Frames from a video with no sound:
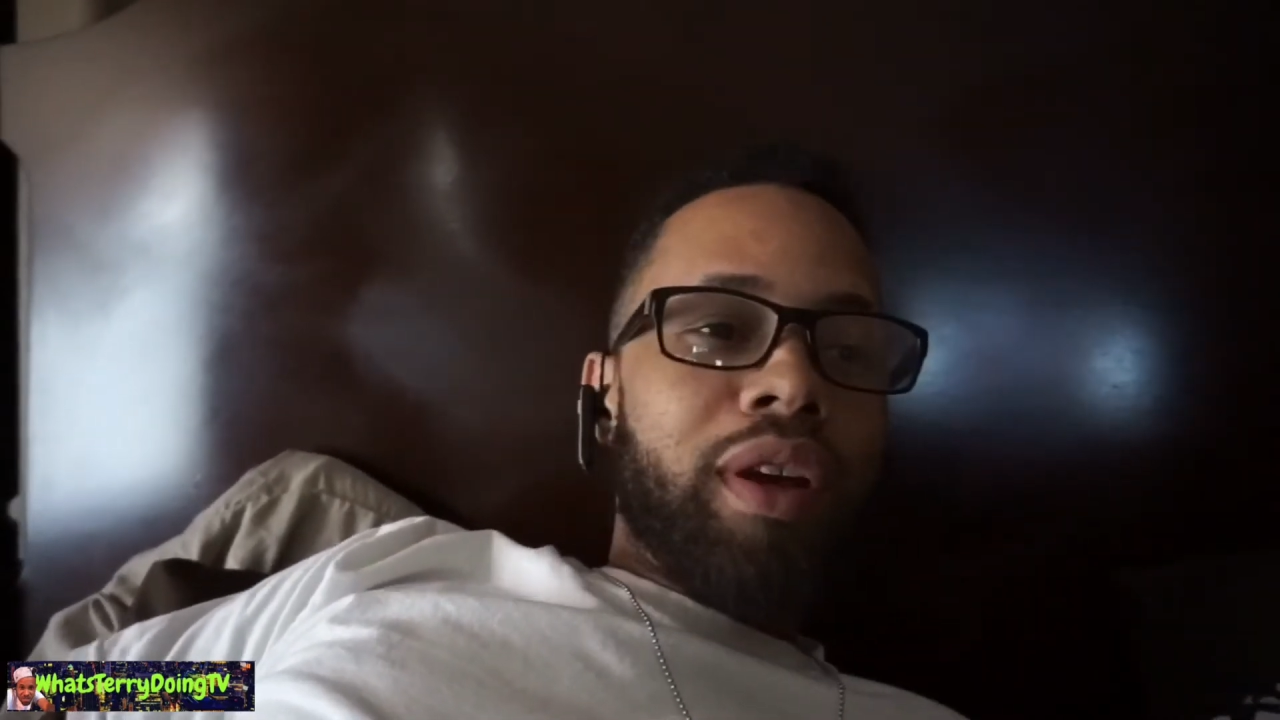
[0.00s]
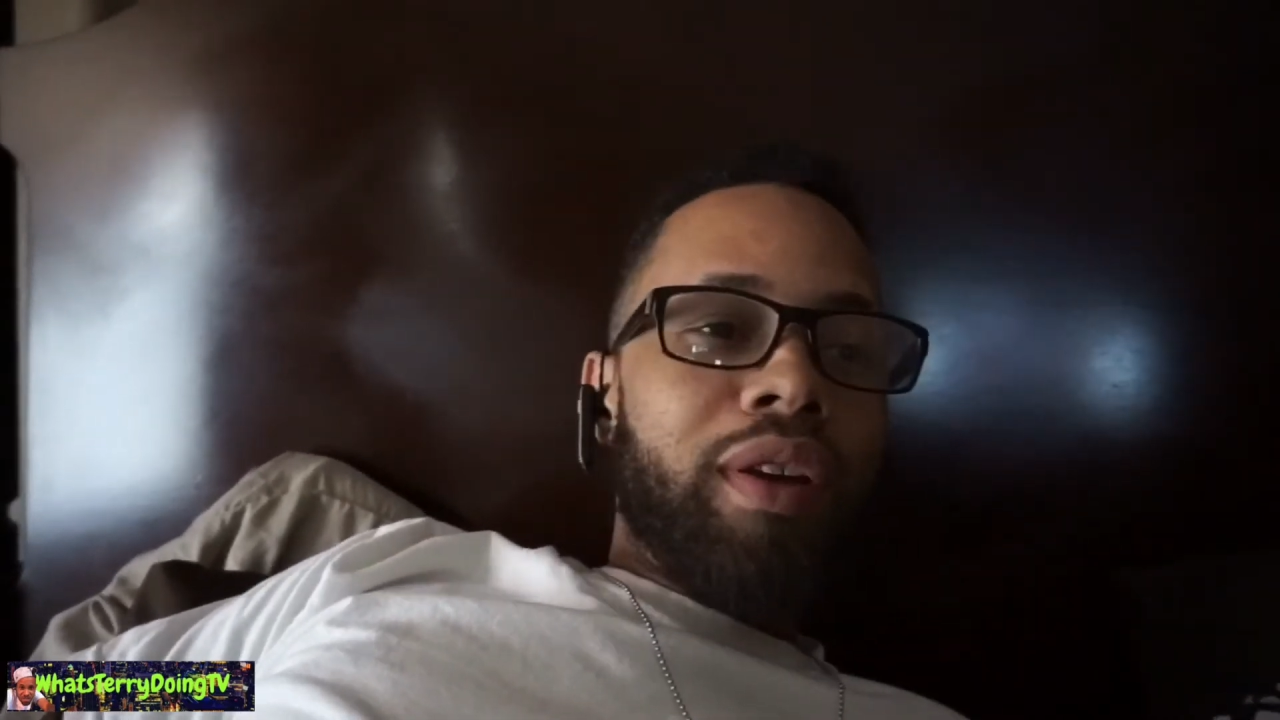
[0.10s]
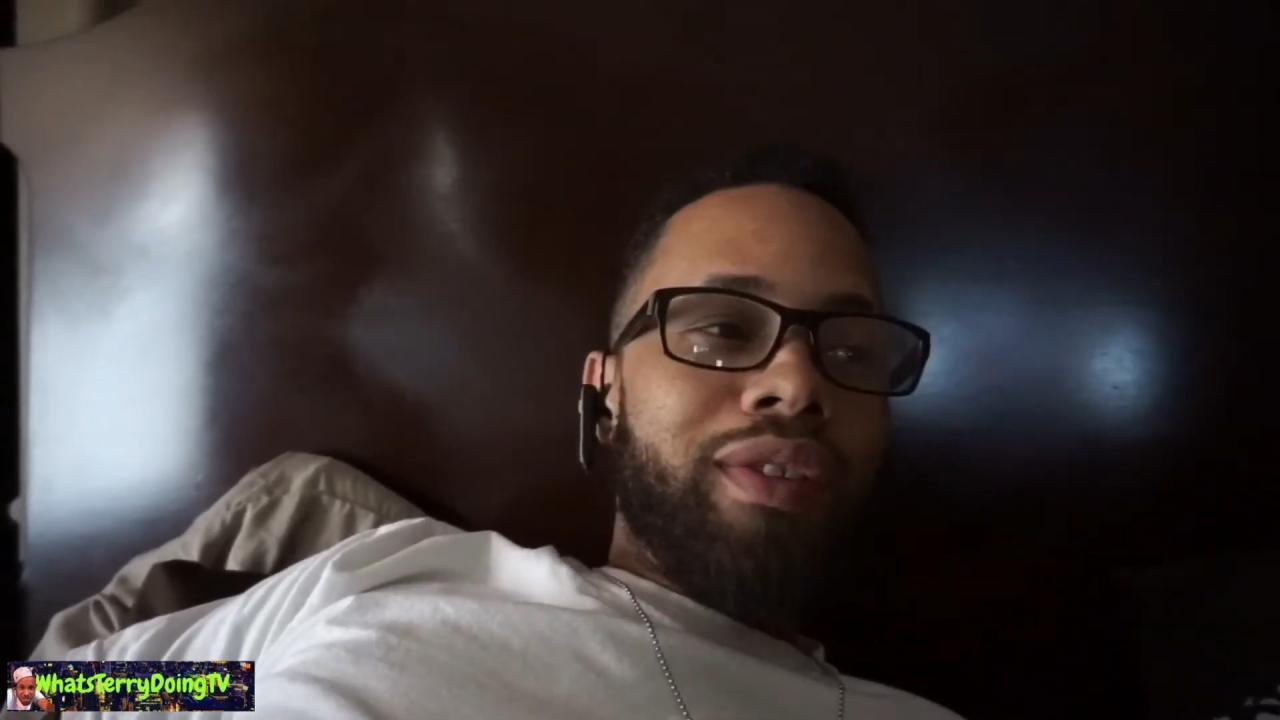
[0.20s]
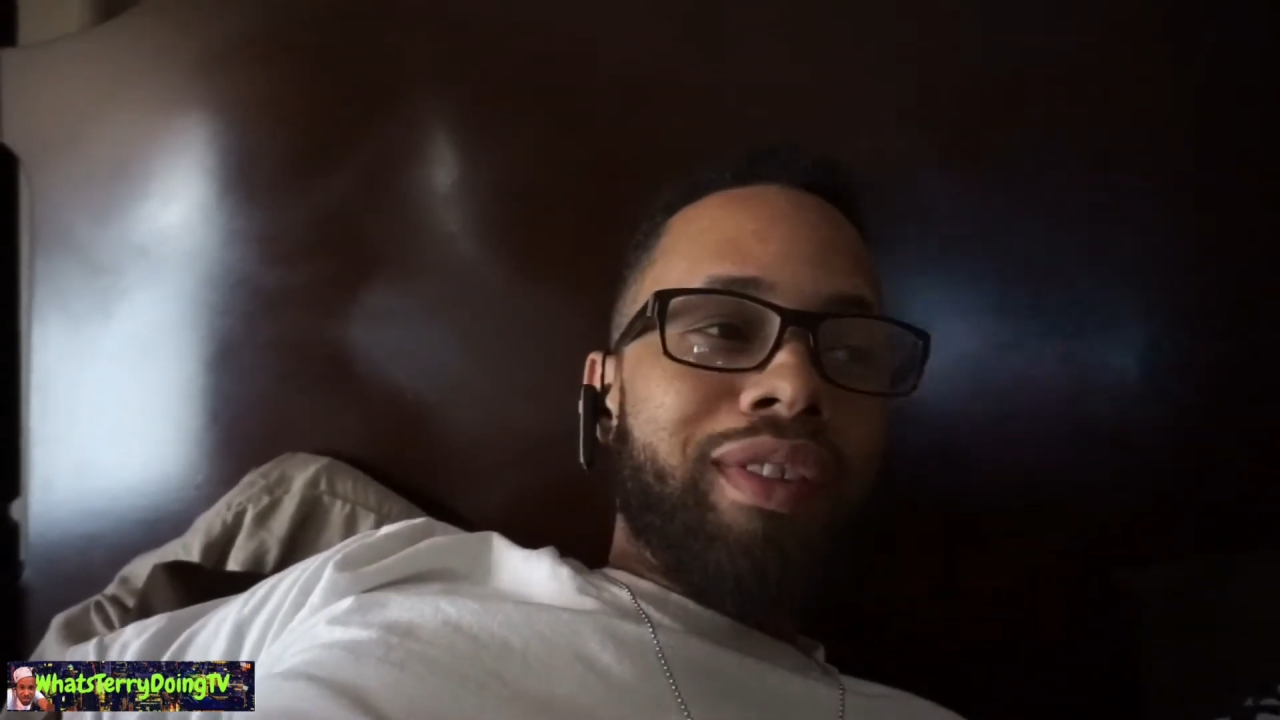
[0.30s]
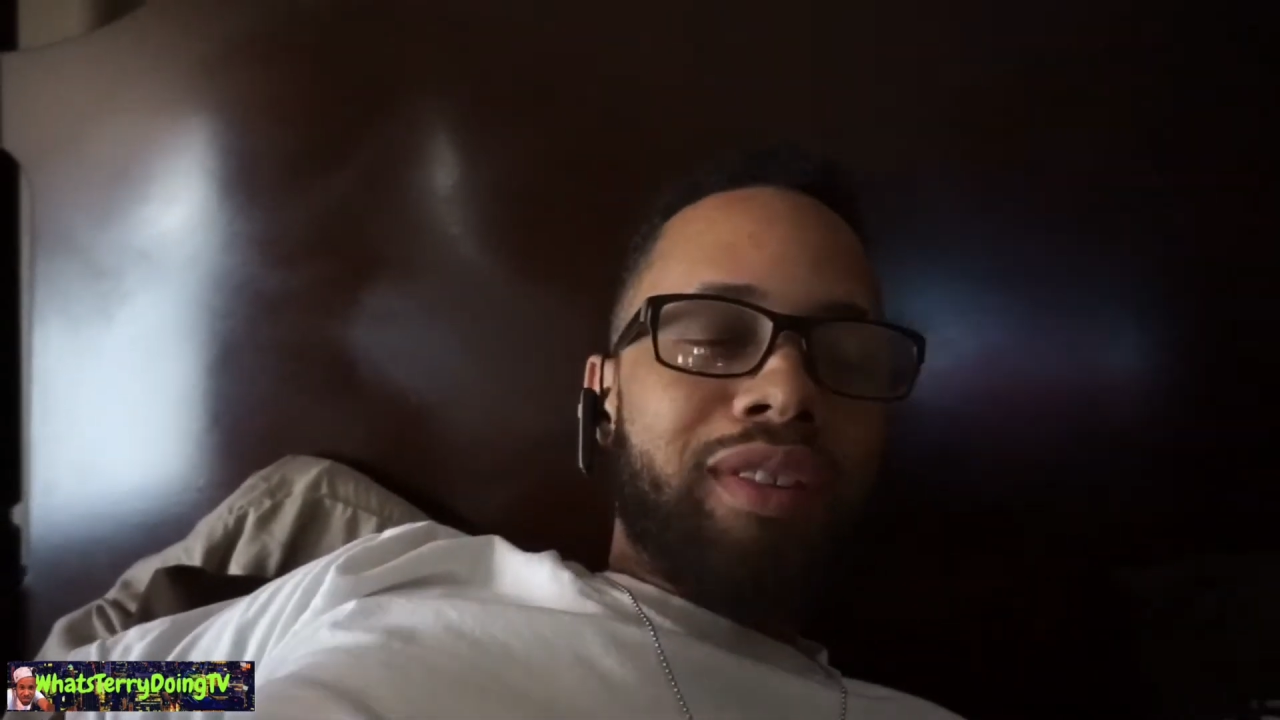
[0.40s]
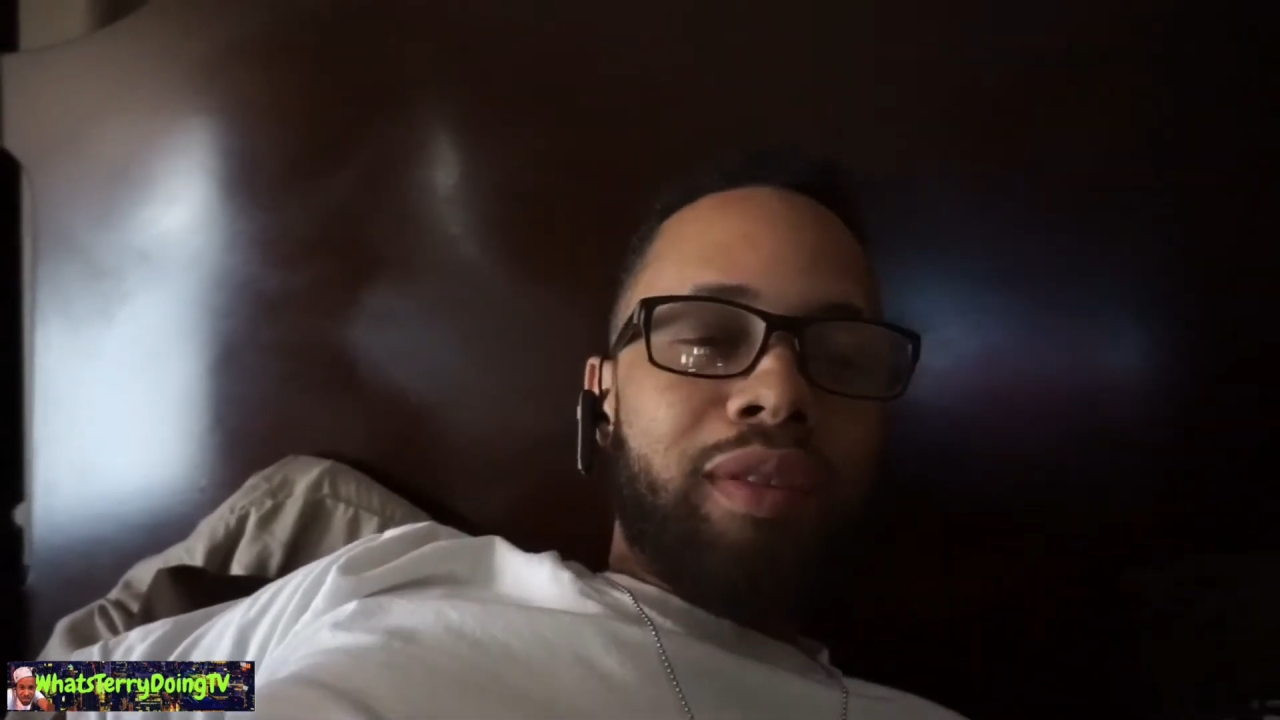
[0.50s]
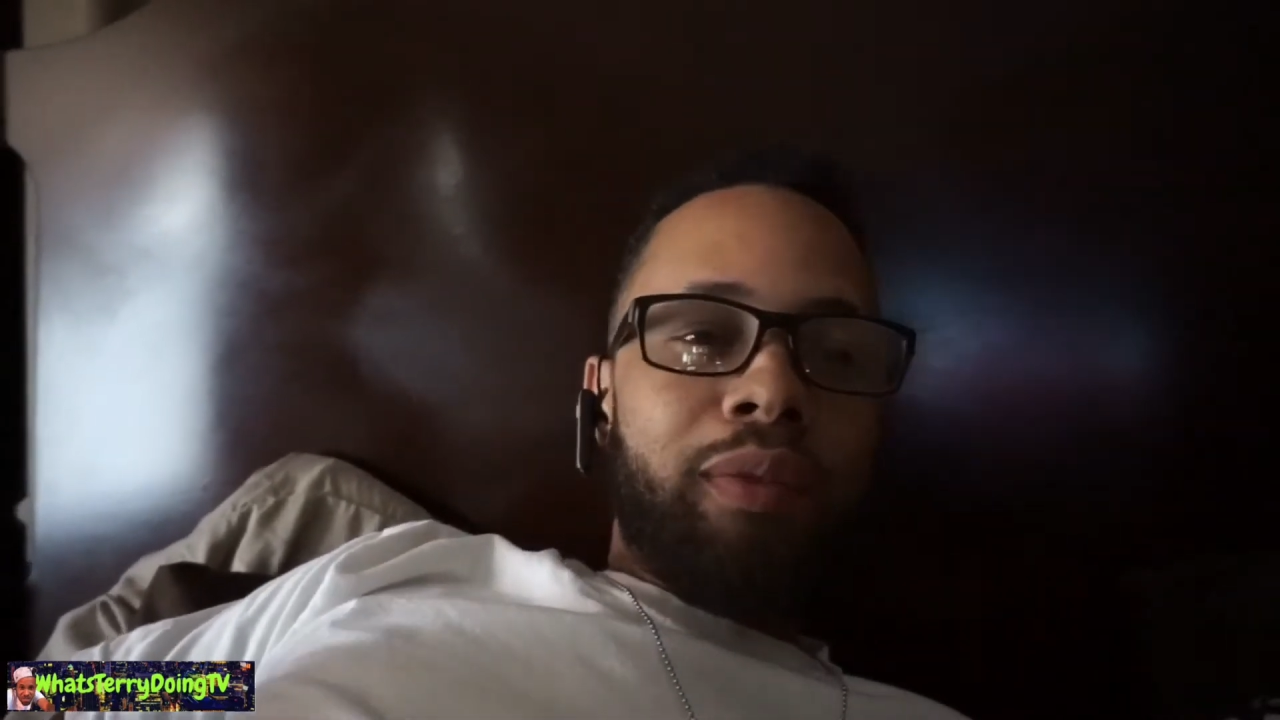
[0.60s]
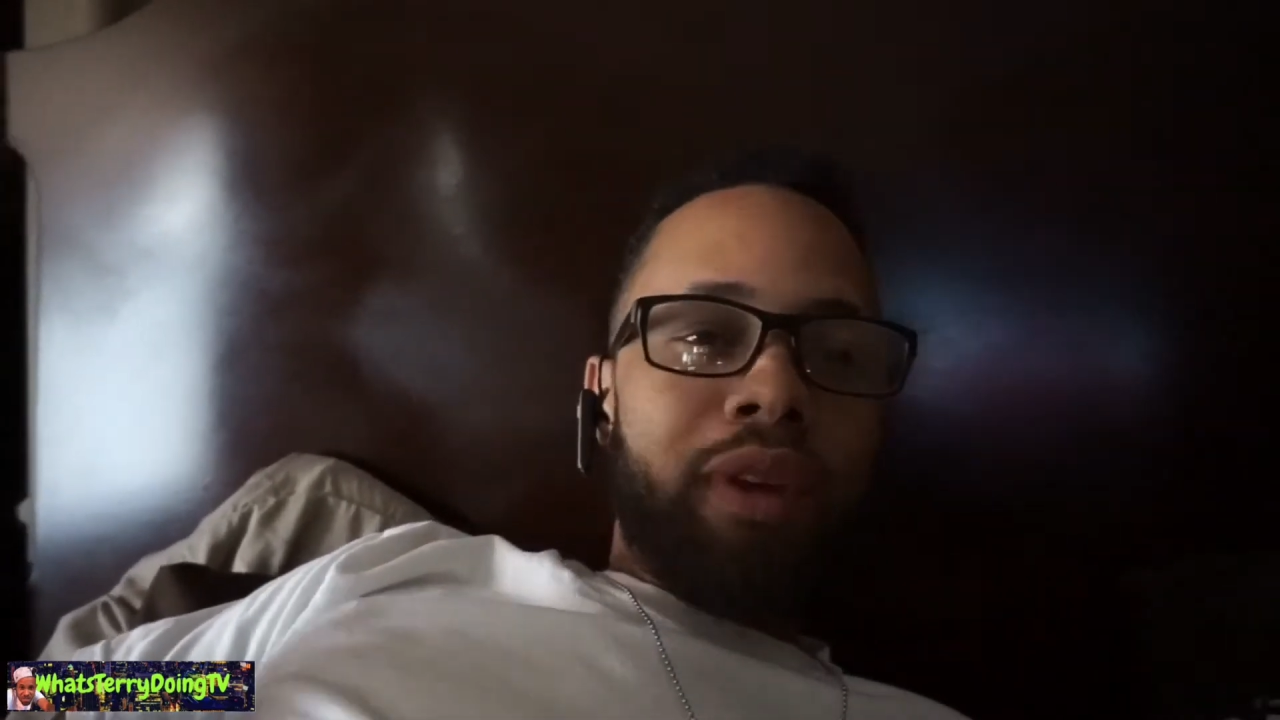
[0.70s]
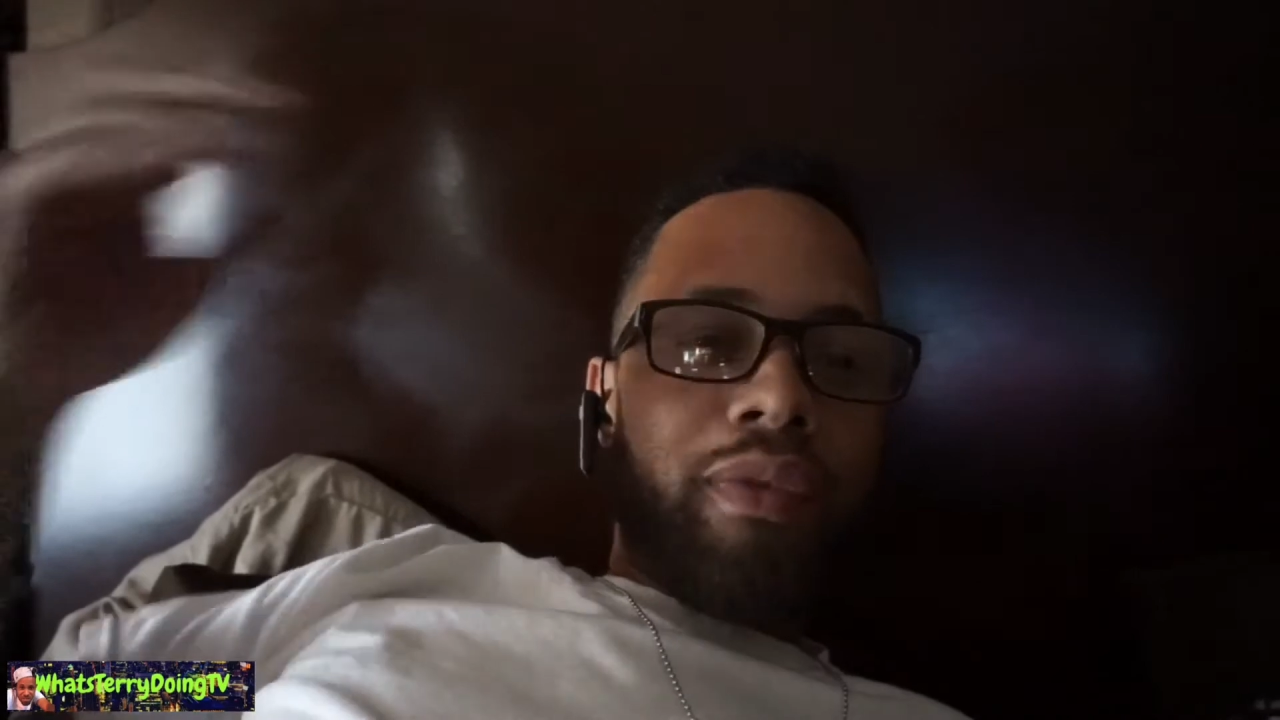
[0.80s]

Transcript: it's a big